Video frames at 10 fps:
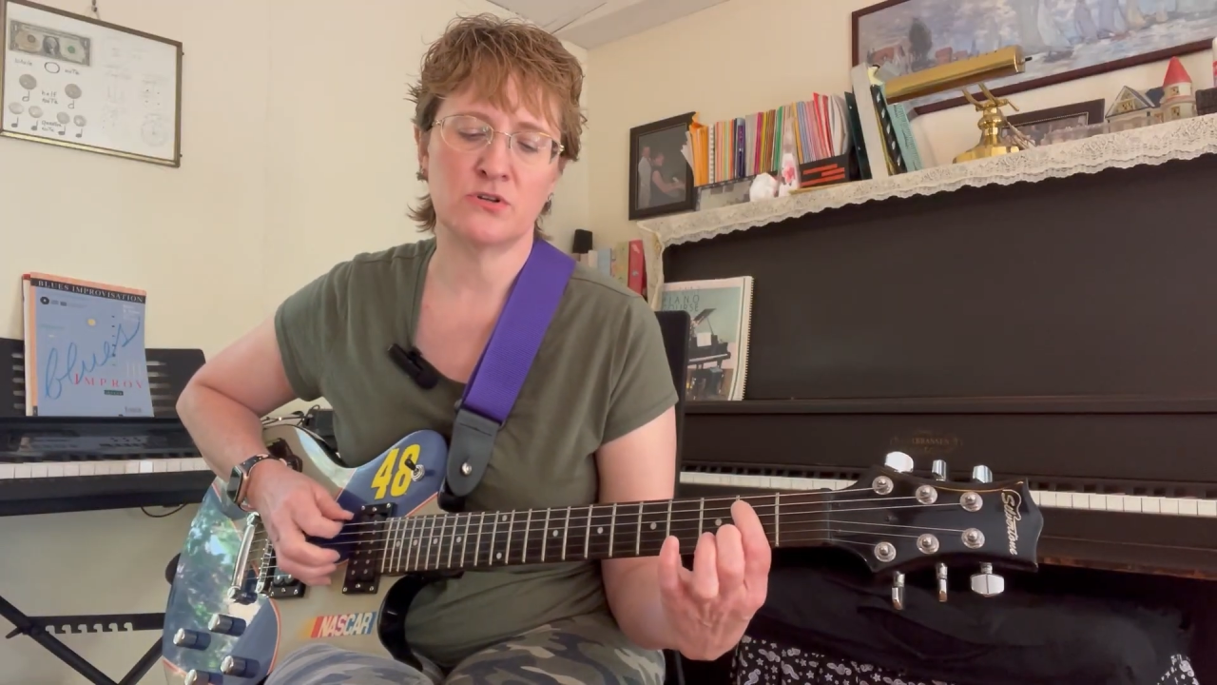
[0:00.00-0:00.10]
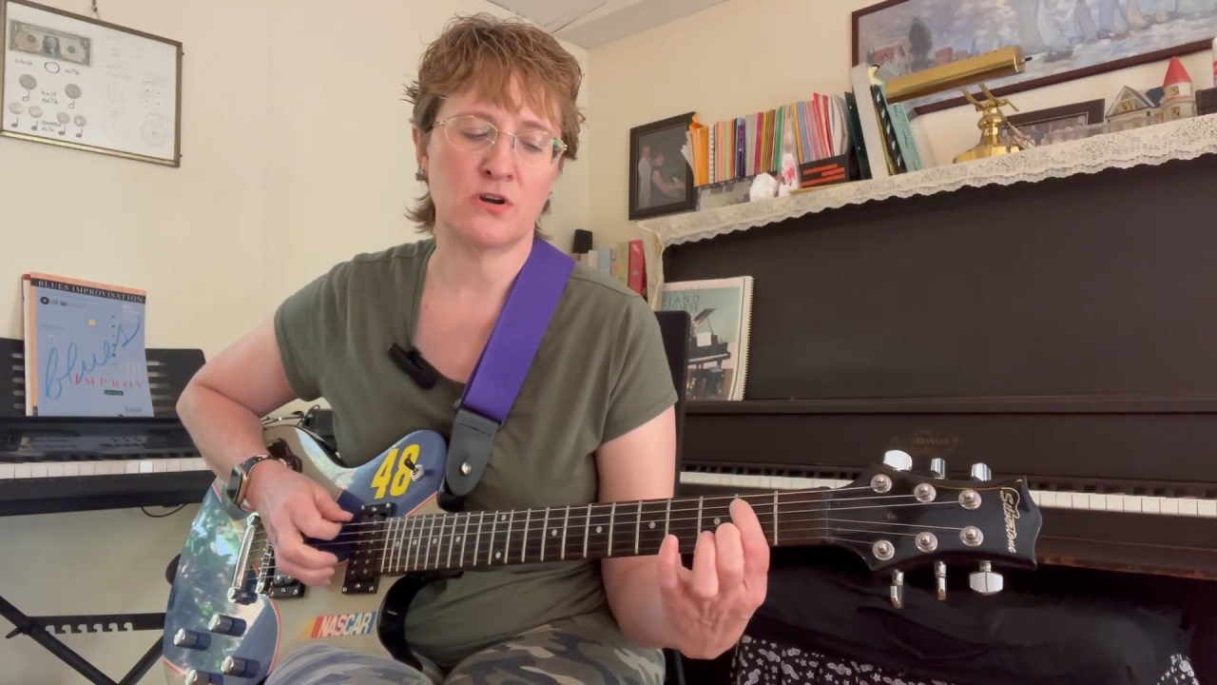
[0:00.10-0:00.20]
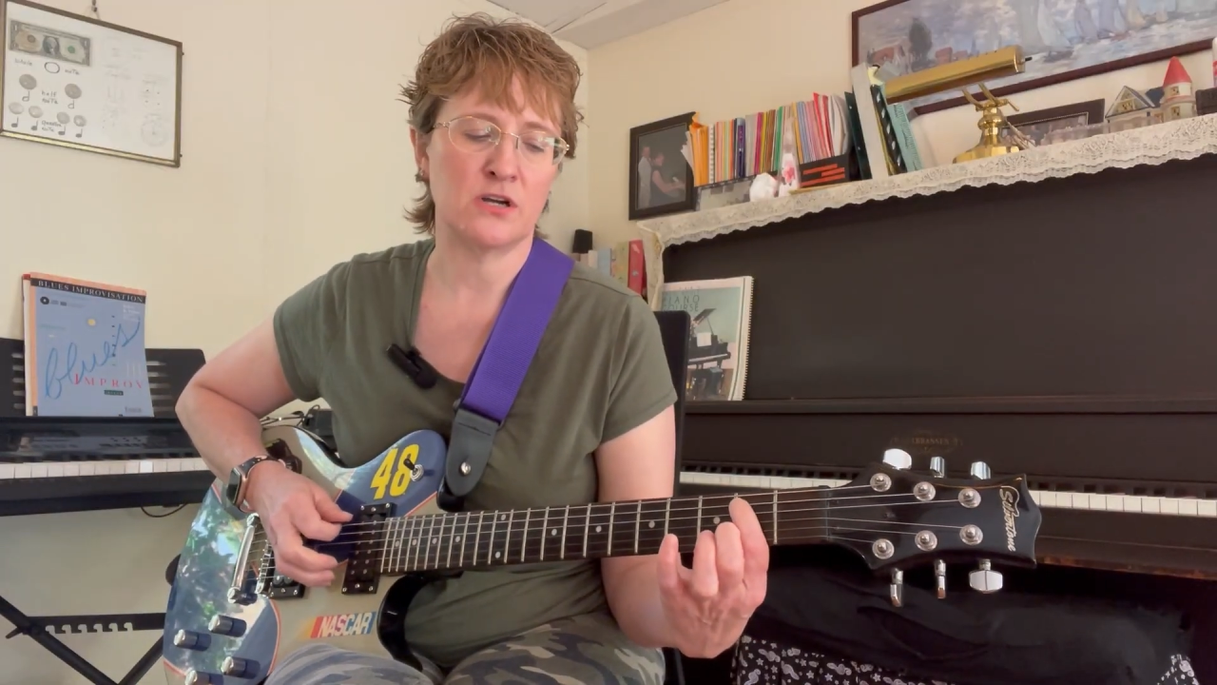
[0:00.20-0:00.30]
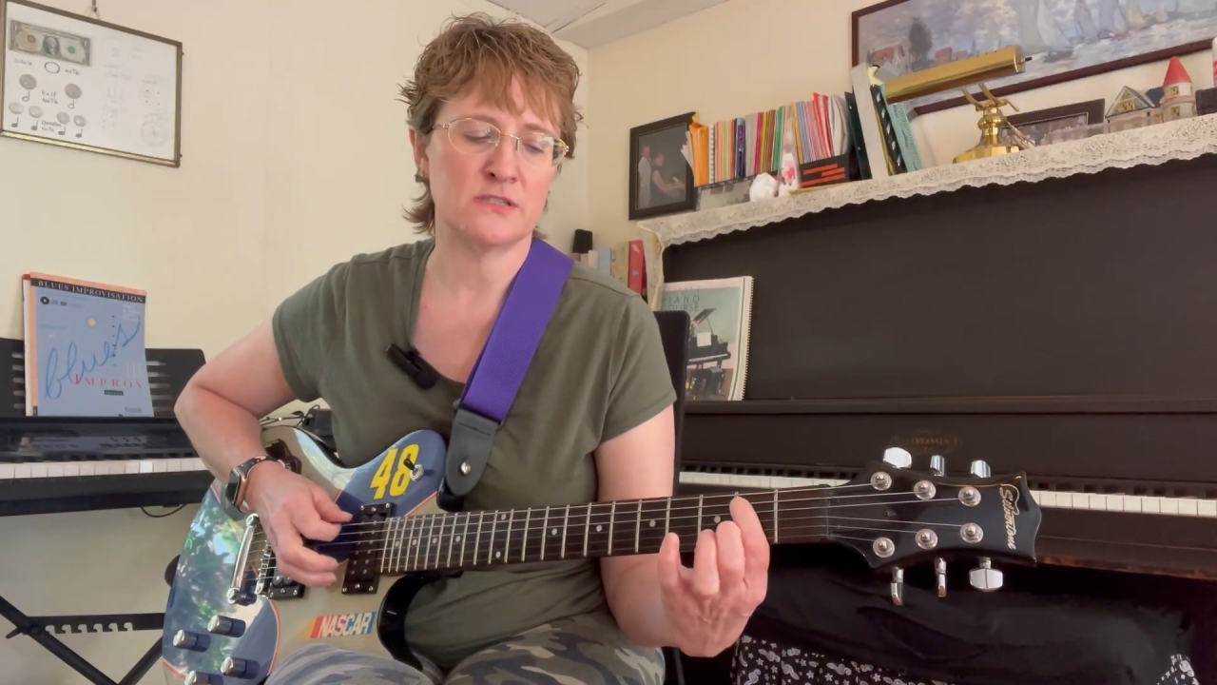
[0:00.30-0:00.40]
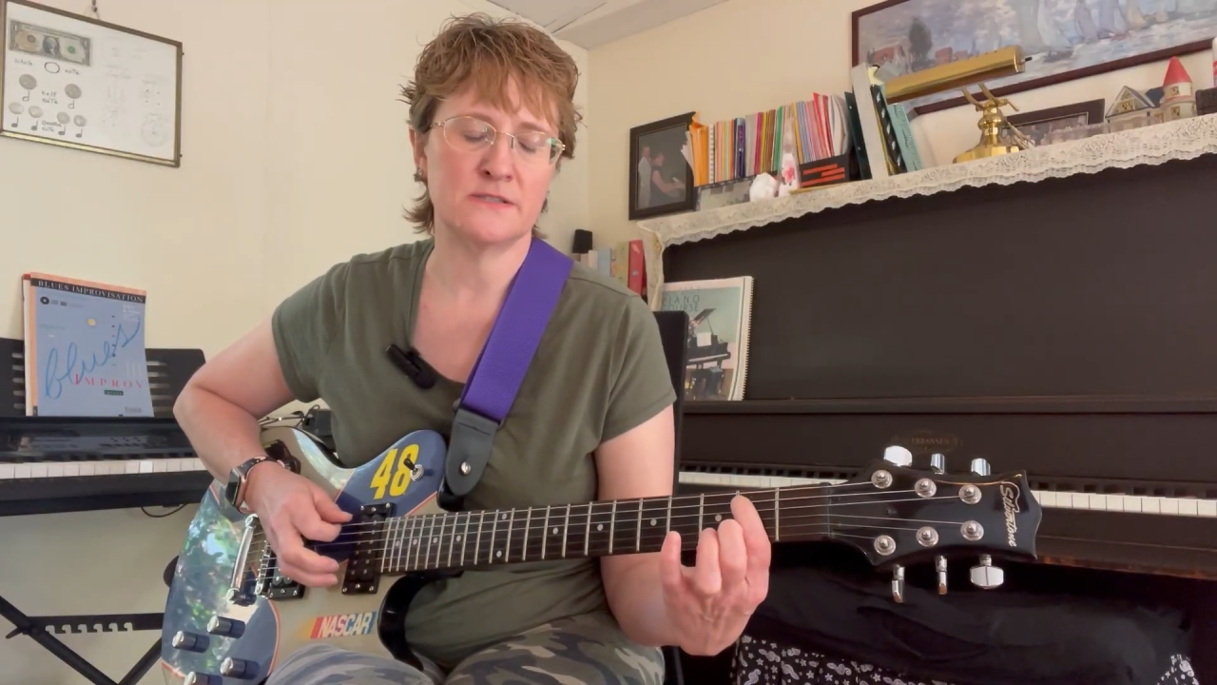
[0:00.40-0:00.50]

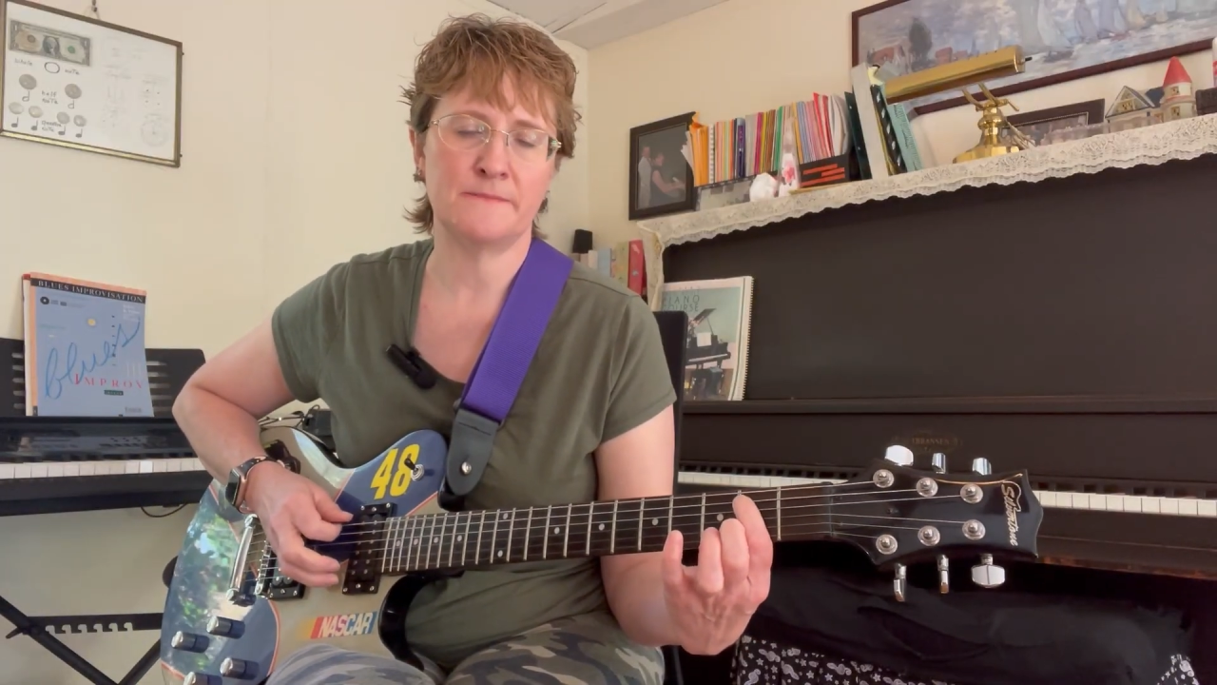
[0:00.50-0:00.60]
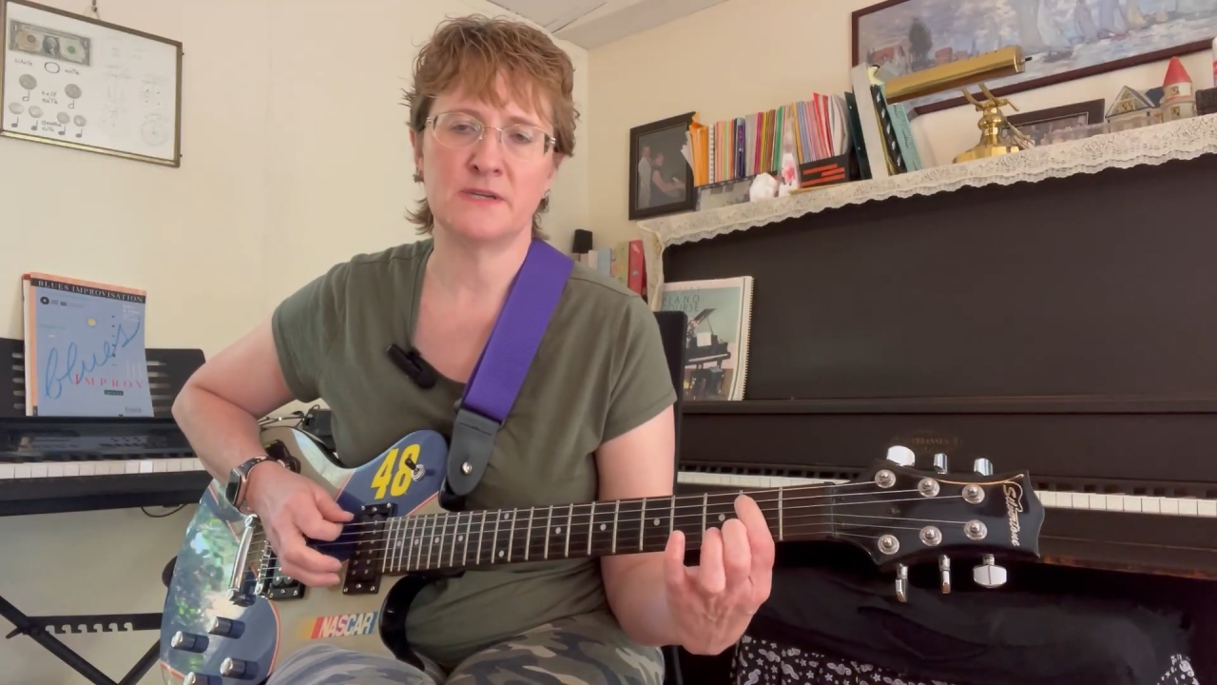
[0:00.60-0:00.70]
are awesome